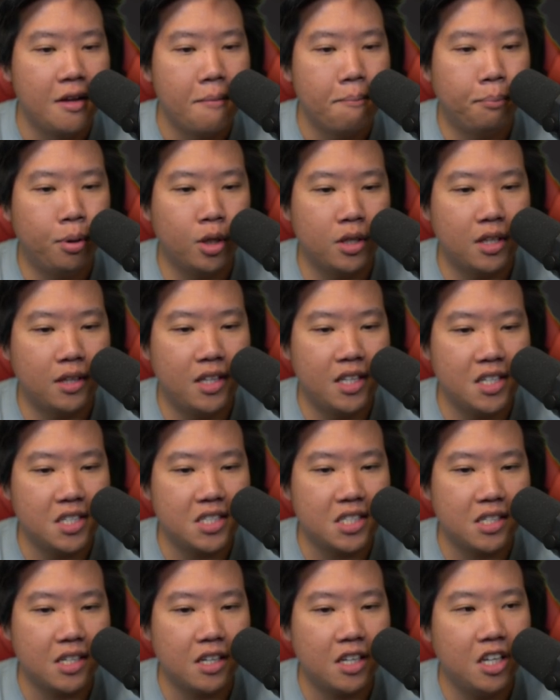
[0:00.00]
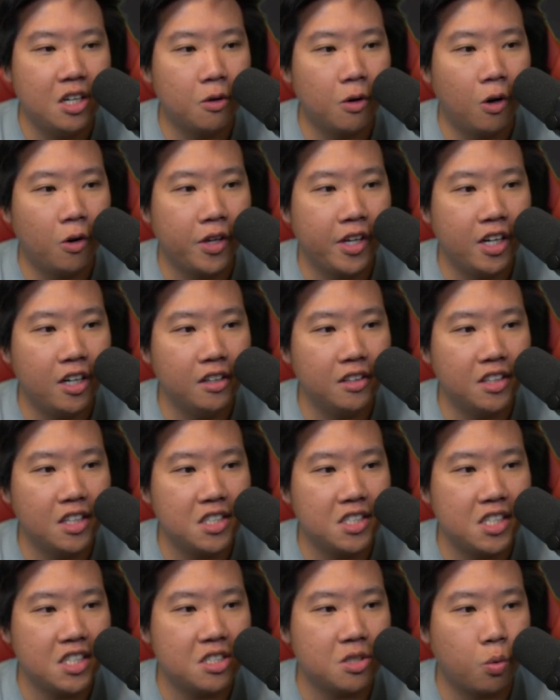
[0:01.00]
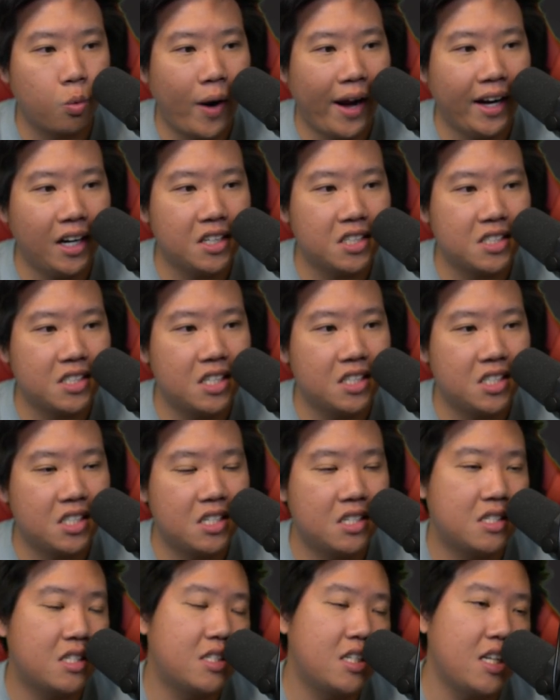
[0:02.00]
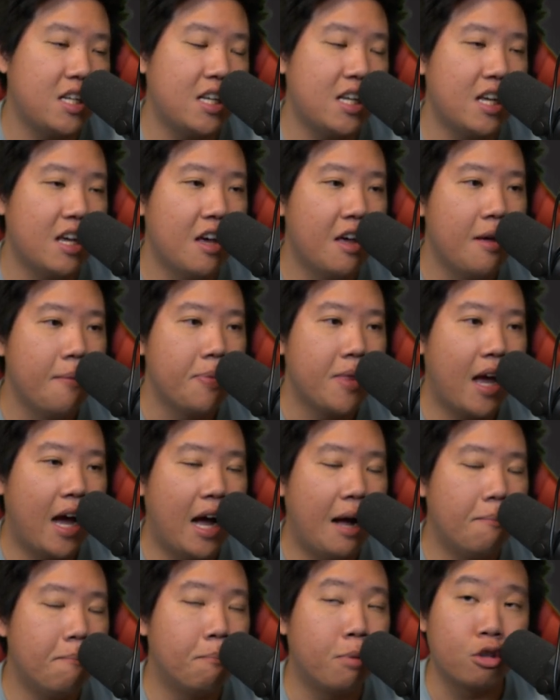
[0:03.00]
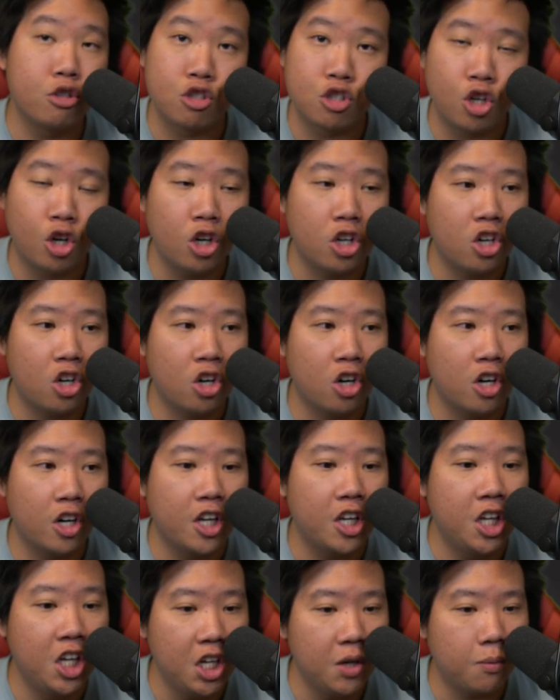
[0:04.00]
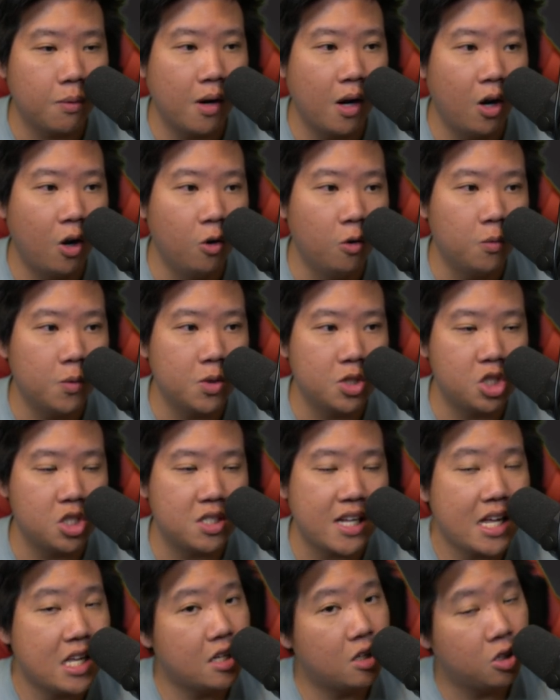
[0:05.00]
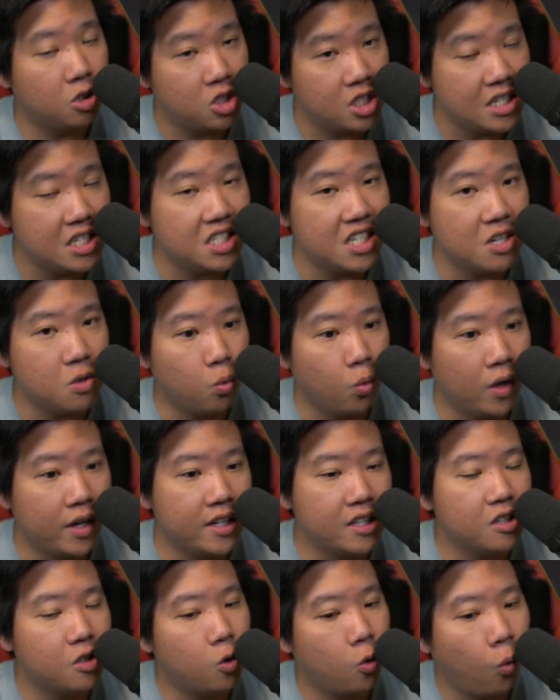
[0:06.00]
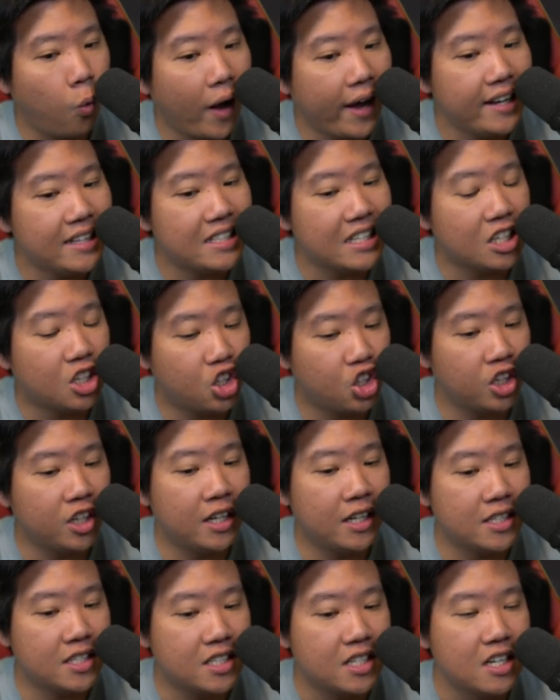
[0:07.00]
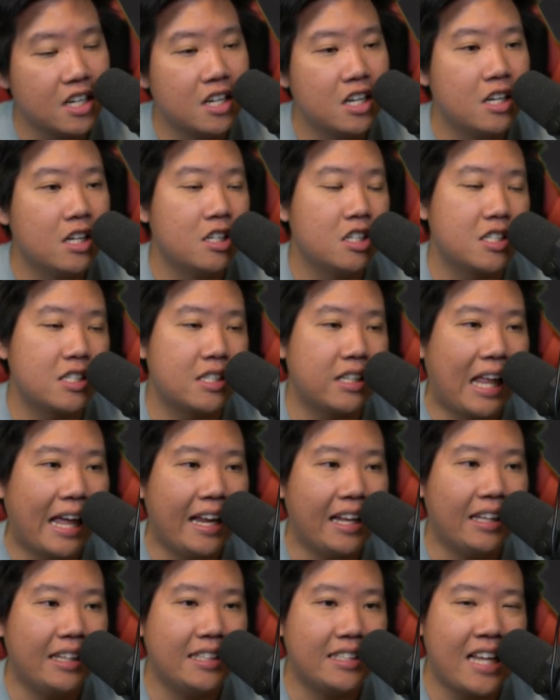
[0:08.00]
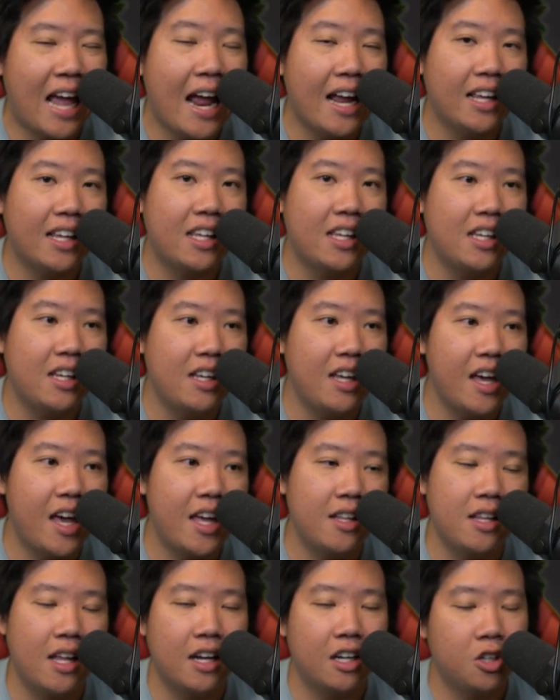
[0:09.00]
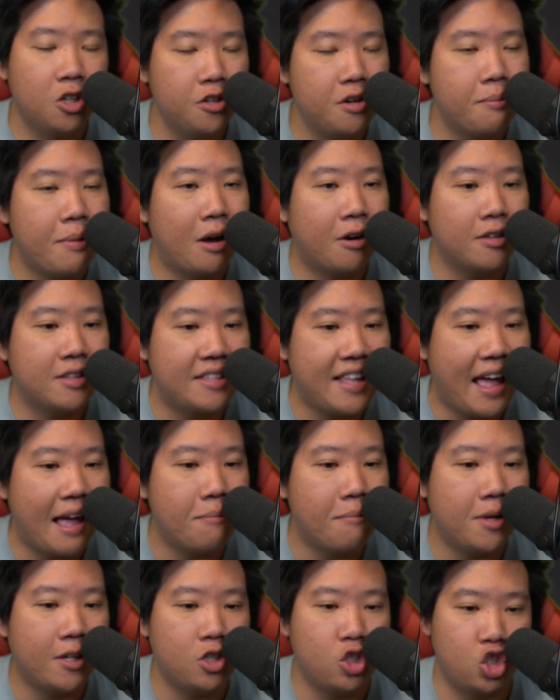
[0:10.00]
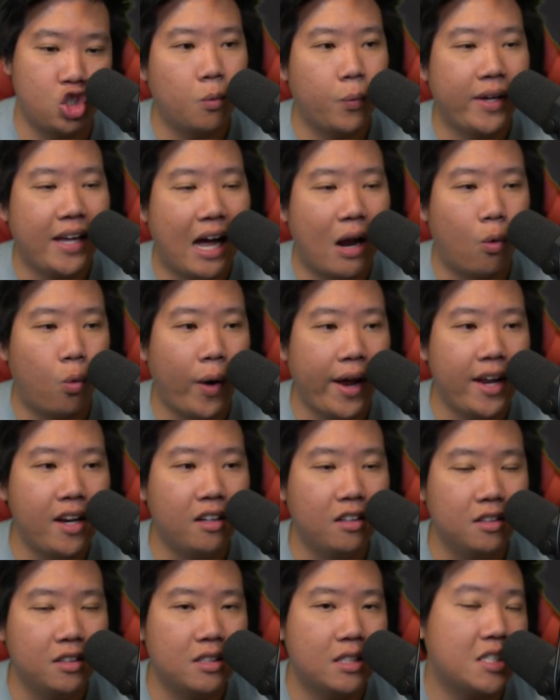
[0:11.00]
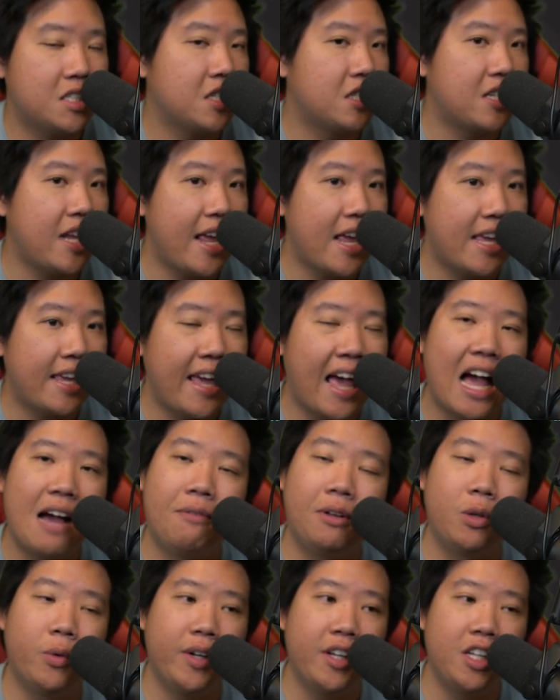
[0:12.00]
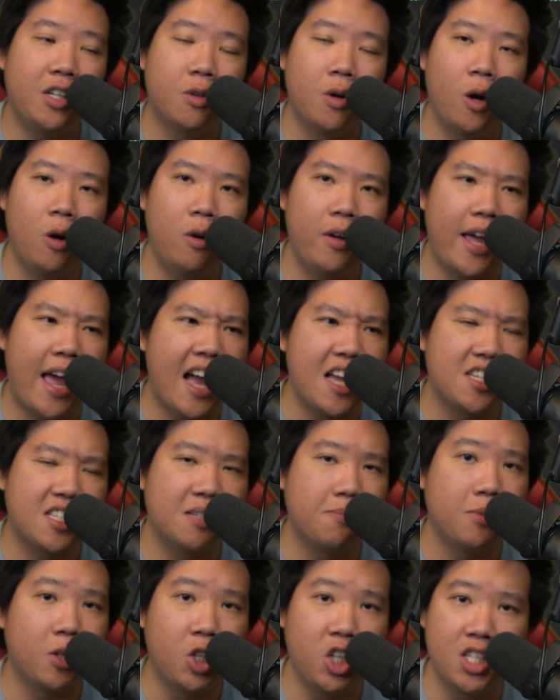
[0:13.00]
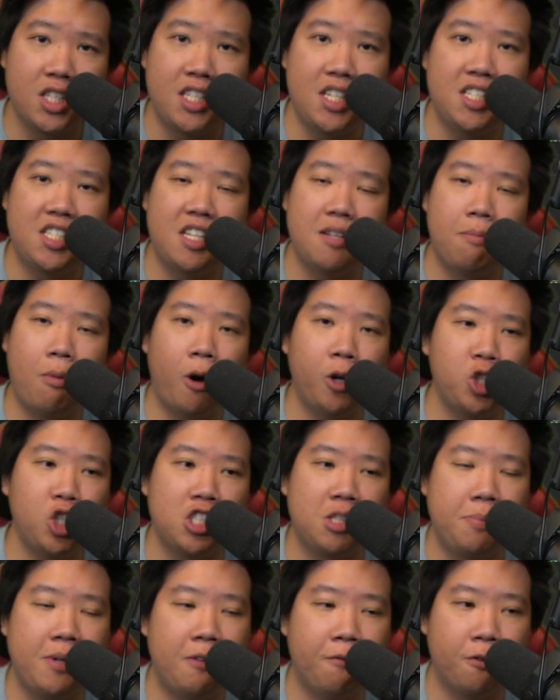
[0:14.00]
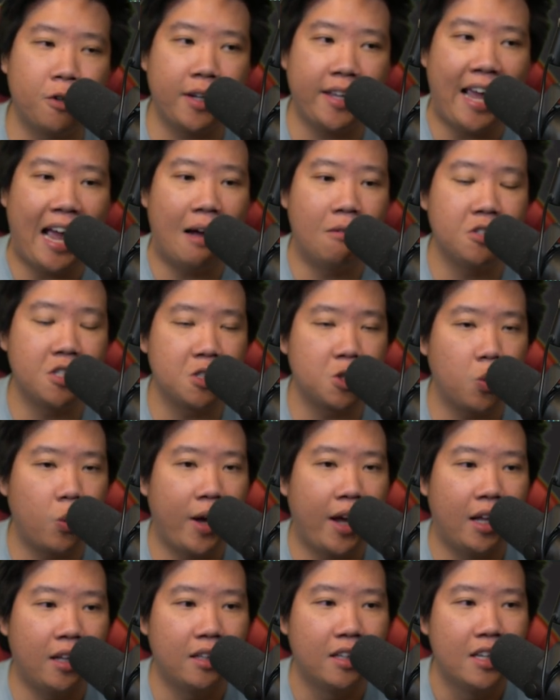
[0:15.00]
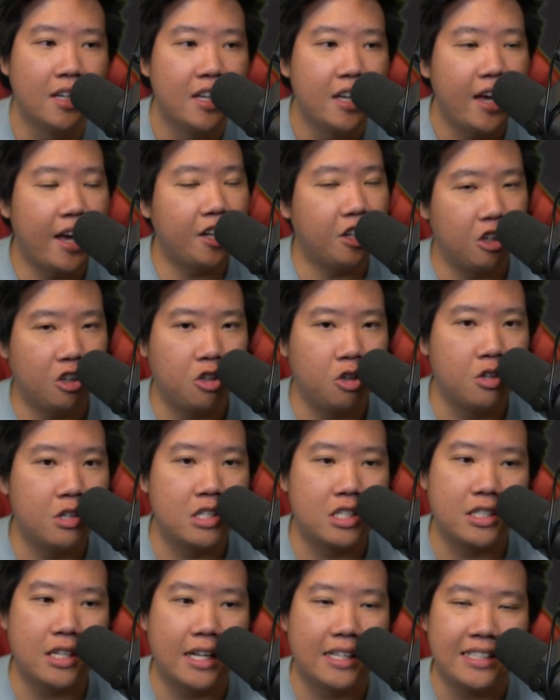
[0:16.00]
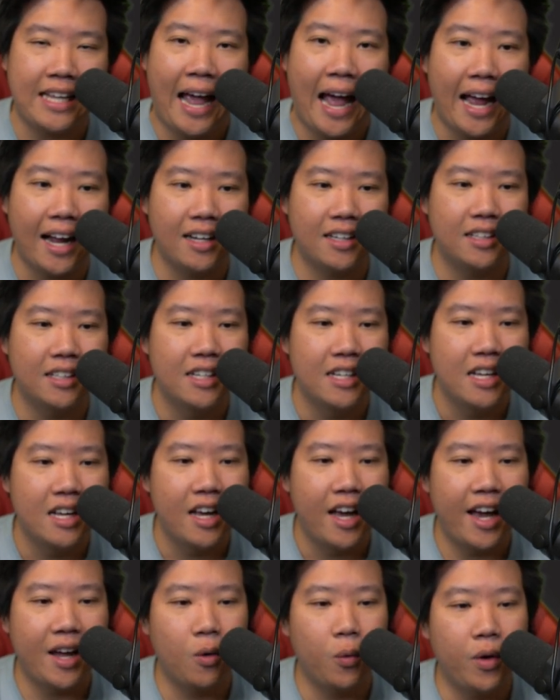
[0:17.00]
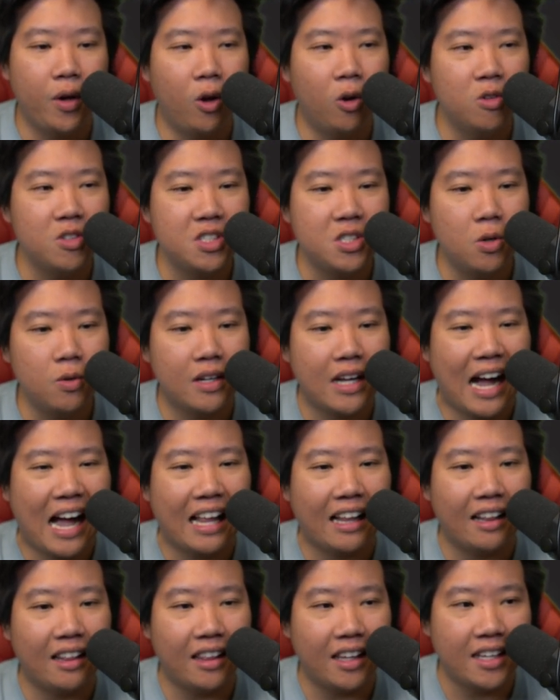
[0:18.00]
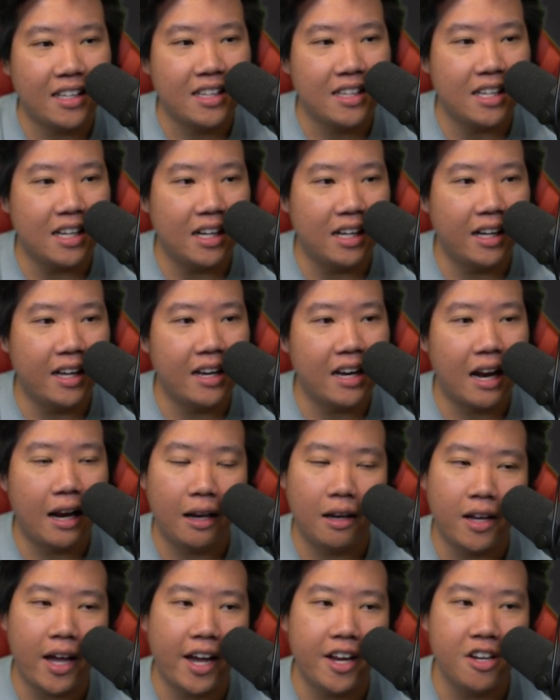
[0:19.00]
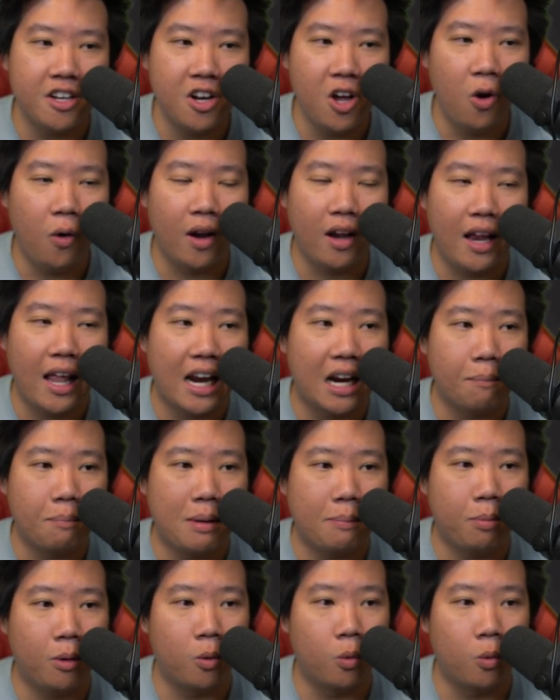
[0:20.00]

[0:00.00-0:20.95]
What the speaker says: put this hero here. This is Rex. This is the Berserker hero, which is a decent one, quite good, slightly tanky, and a good amount of damage. We got Reynold. This is a cavalry hero. It has some good, decent marching speed for cabs as well, and good attack. And we also got Linda, and I know a lot of people